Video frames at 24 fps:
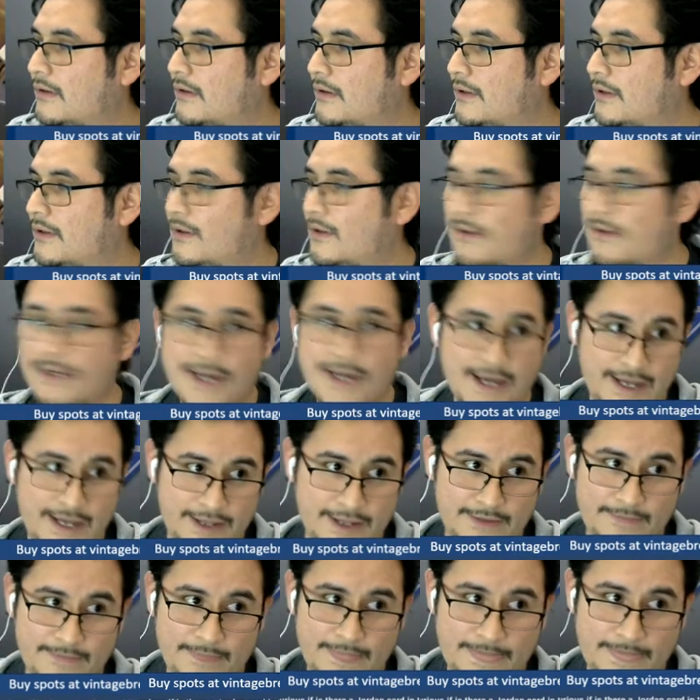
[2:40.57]
Okay,
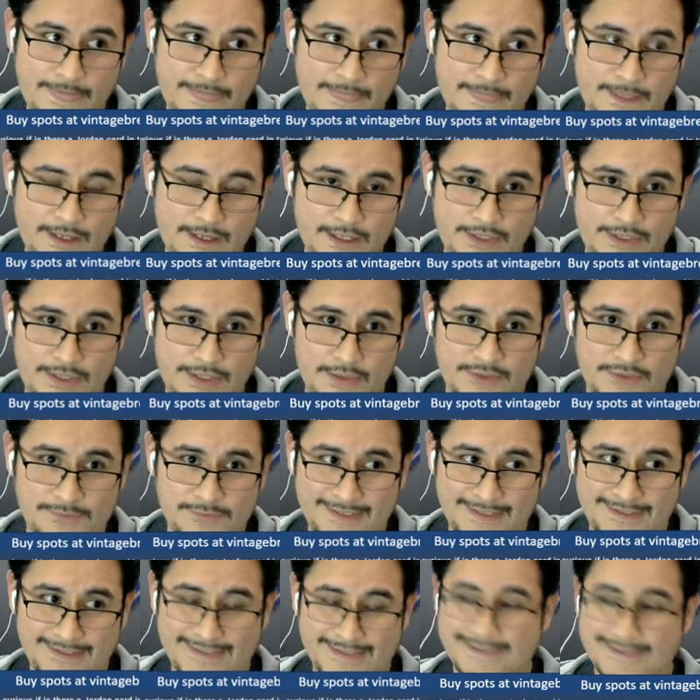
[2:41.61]
there is my
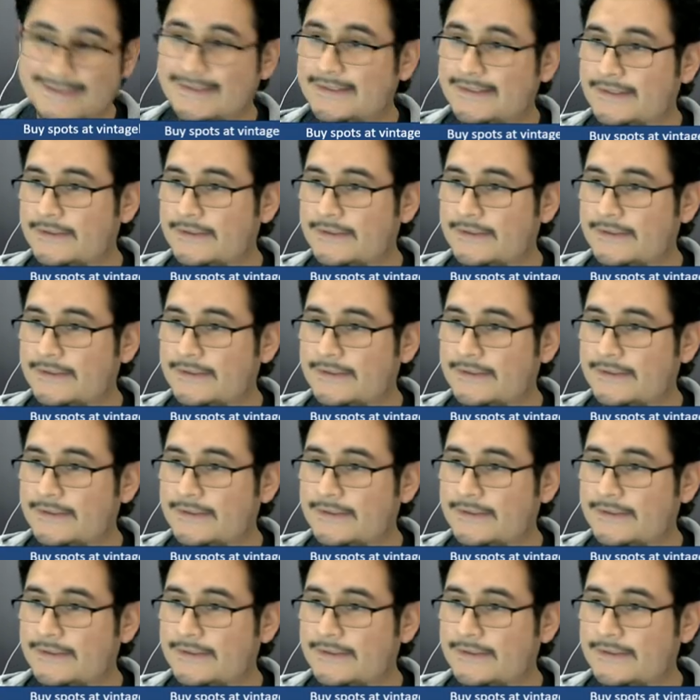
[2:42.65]
list.